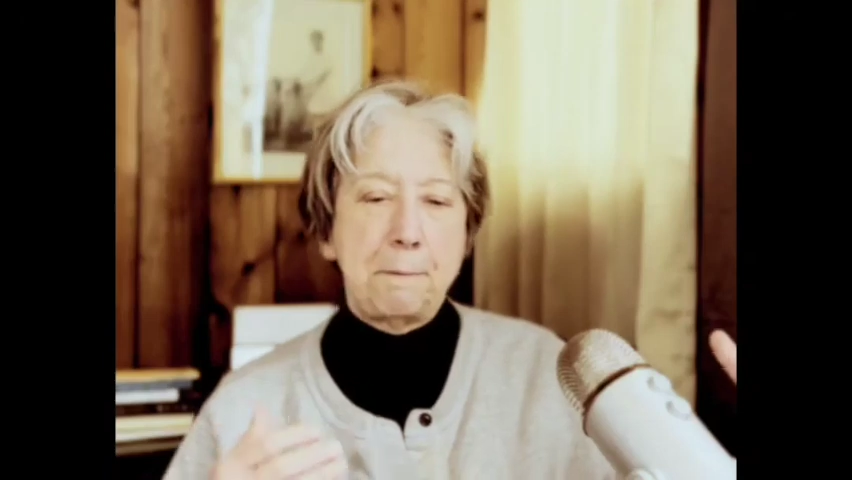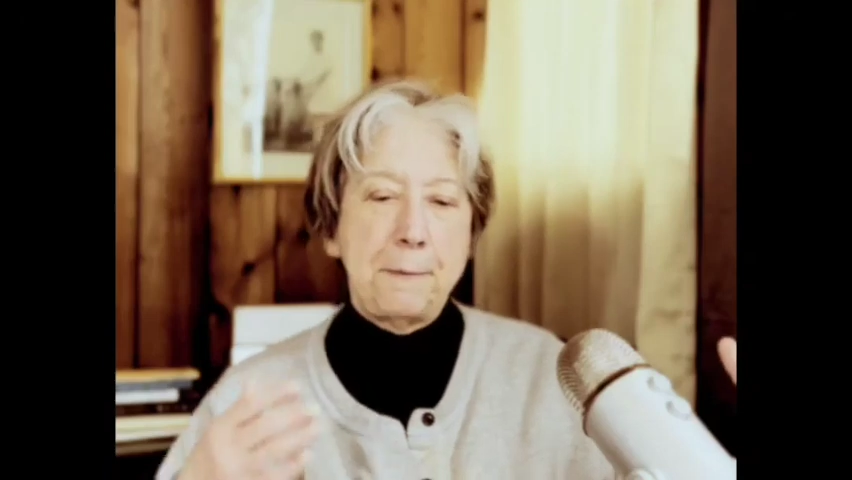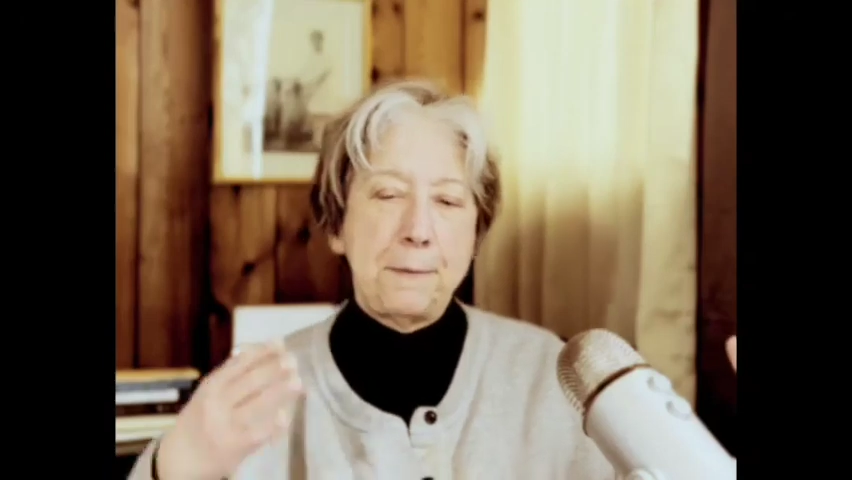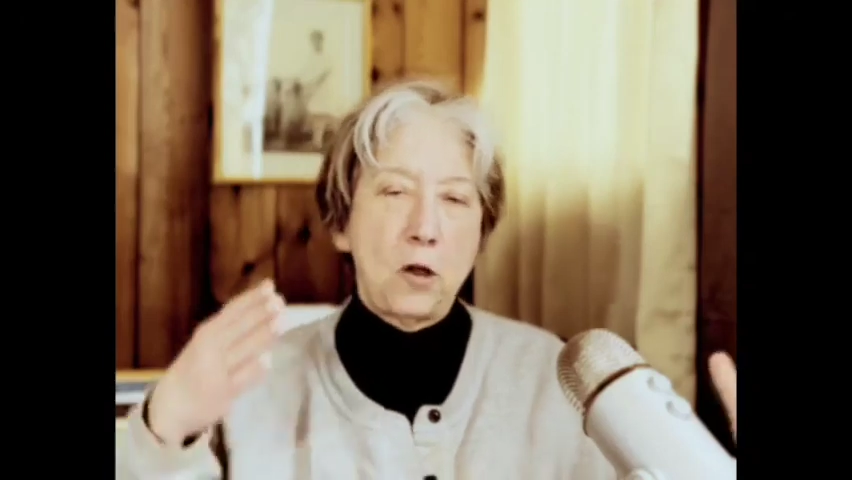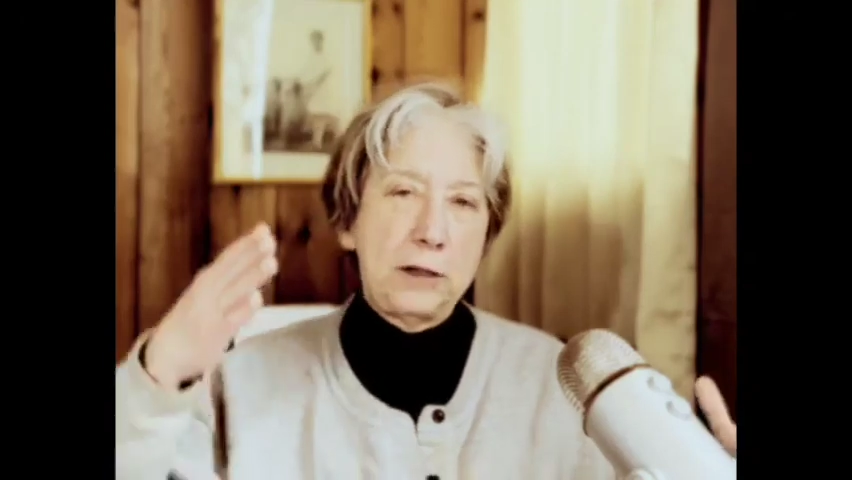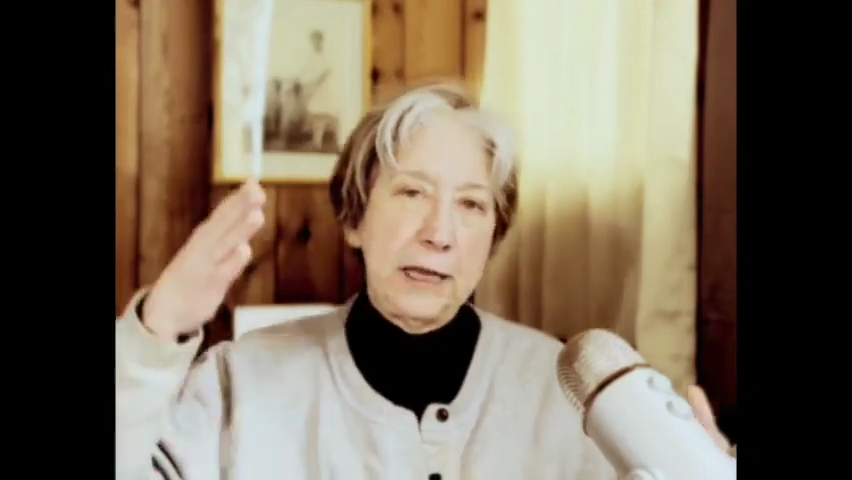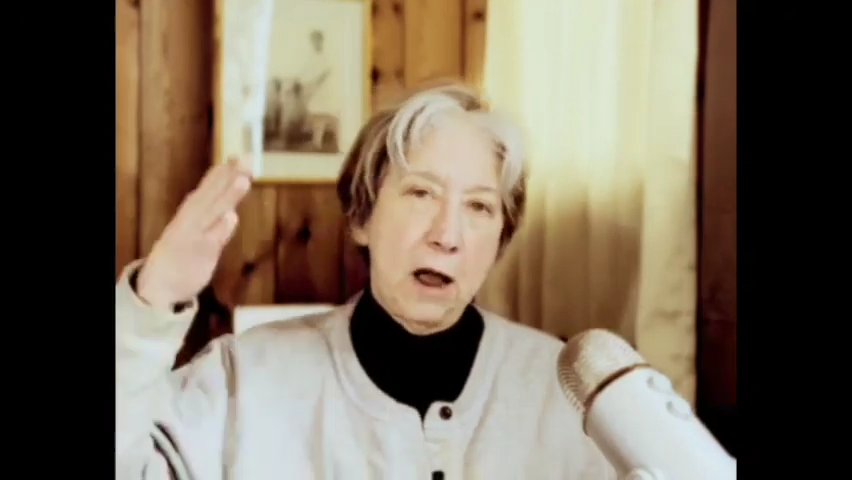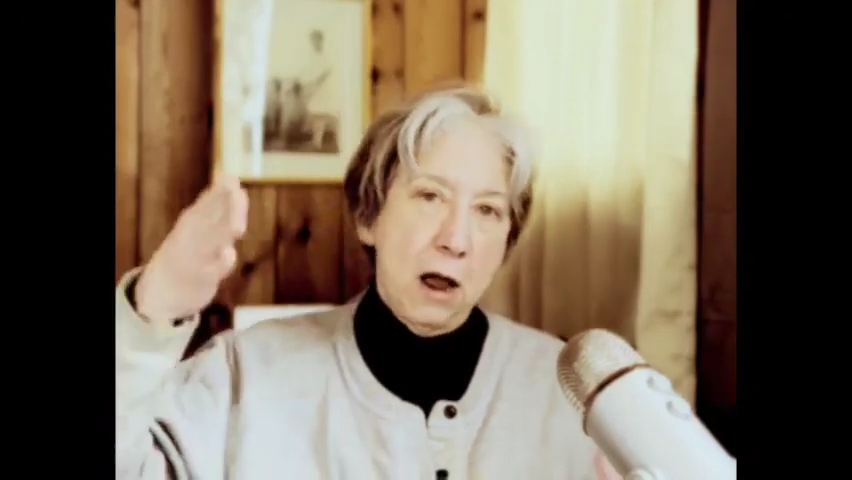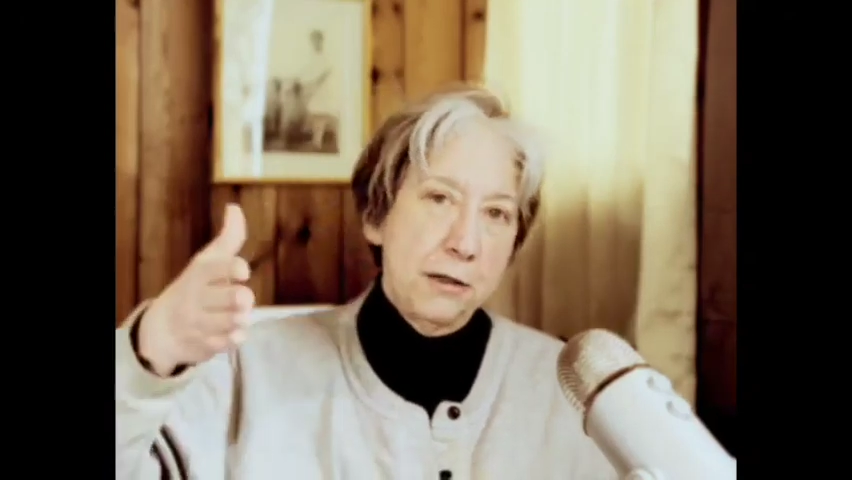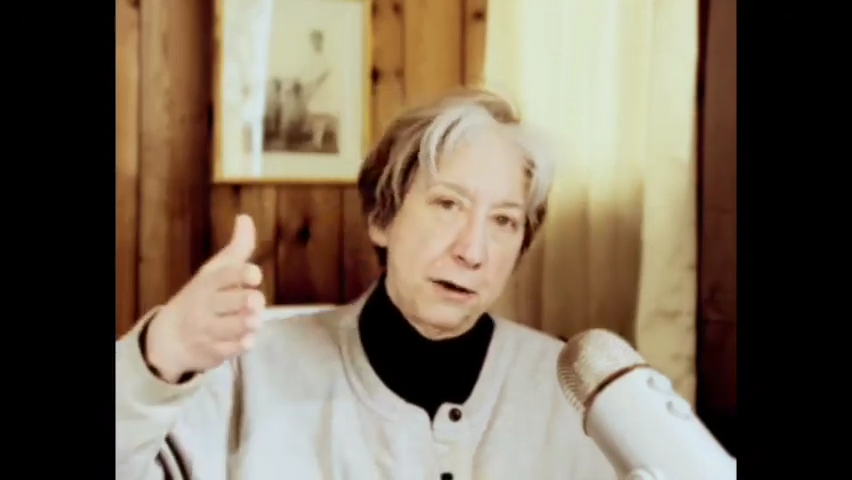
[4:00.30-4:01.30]
And on the
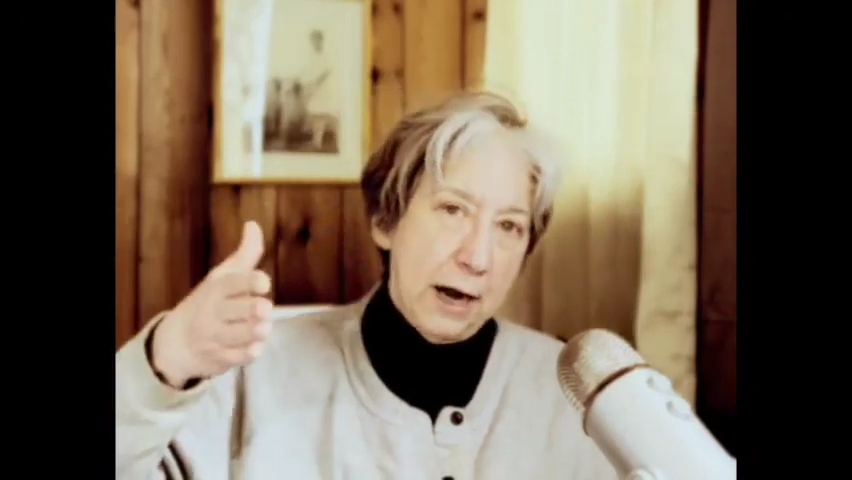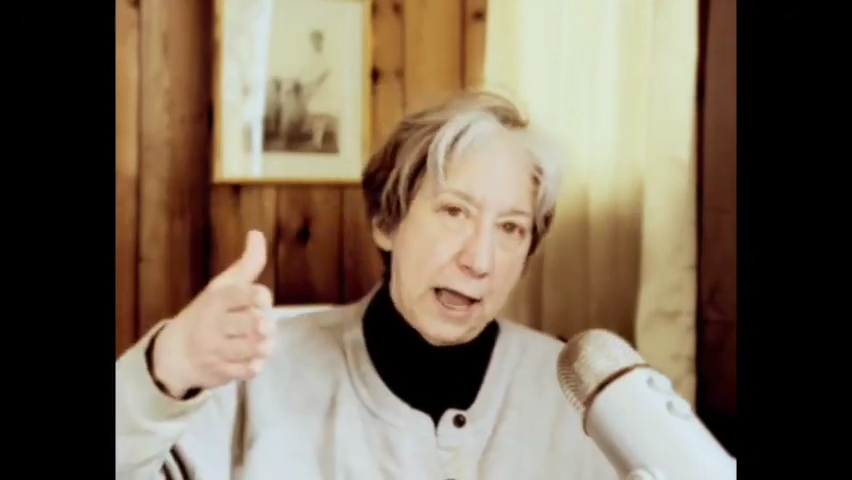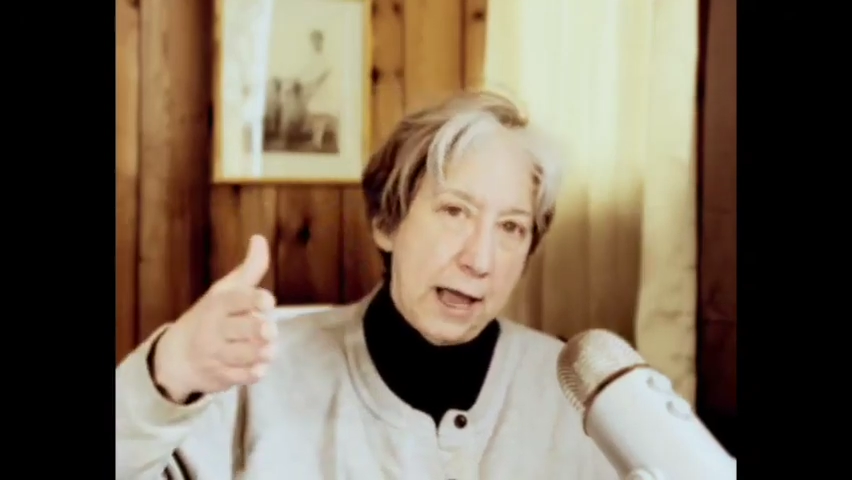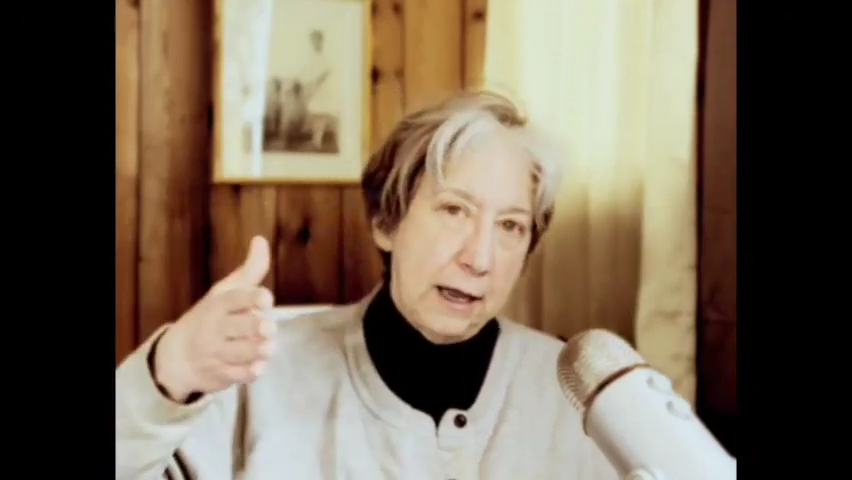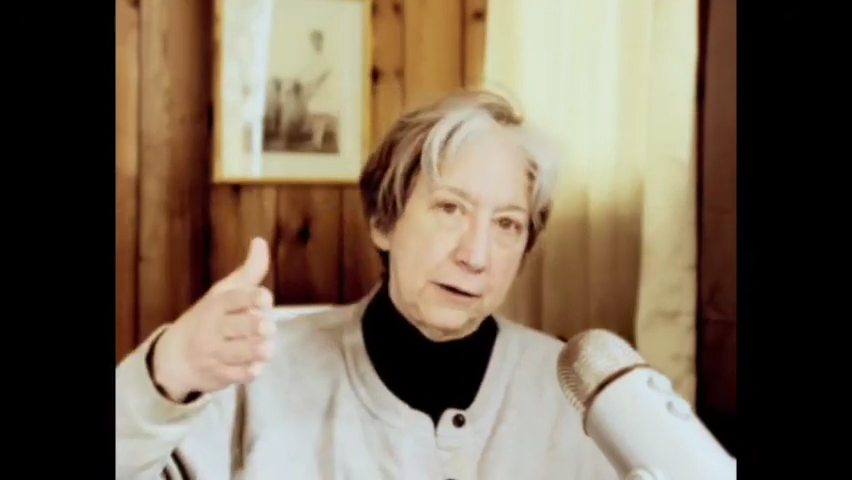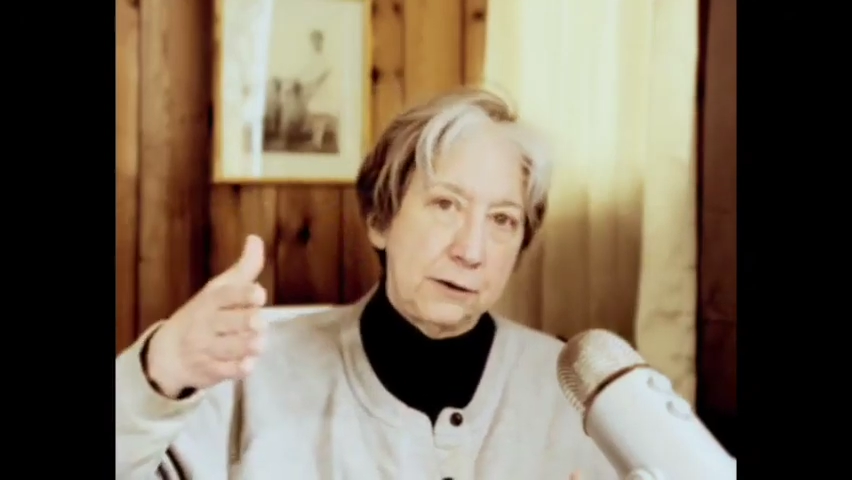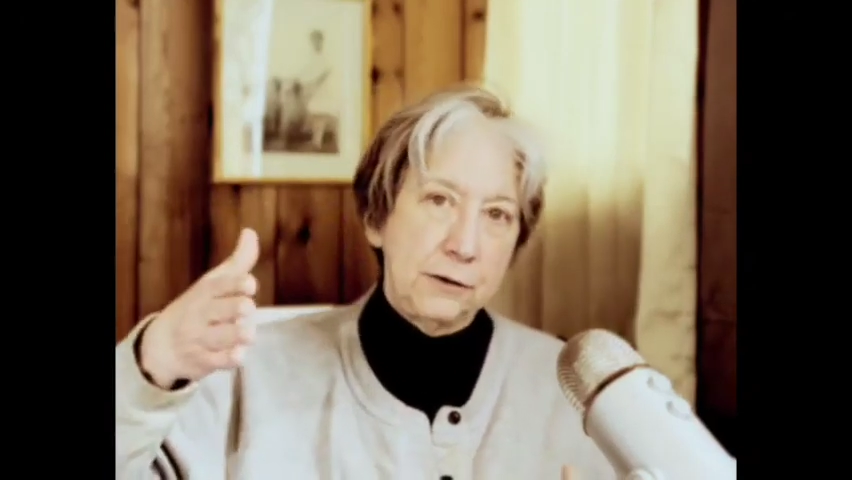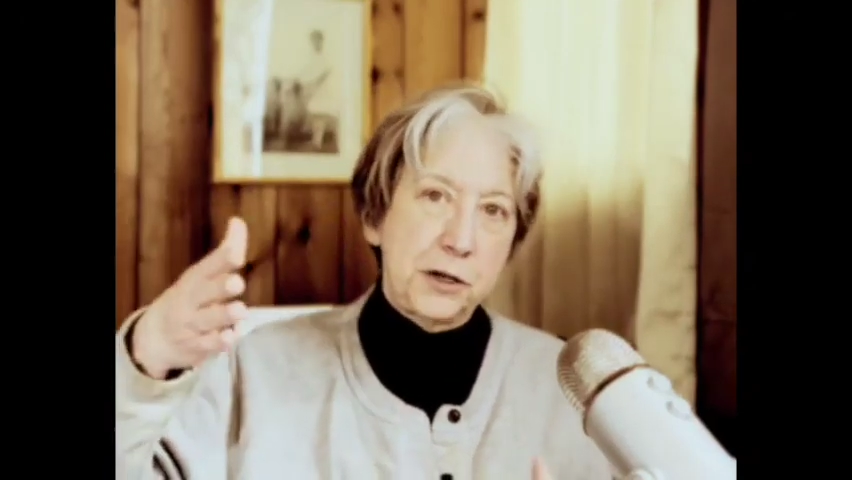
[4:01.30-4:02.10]
other hand,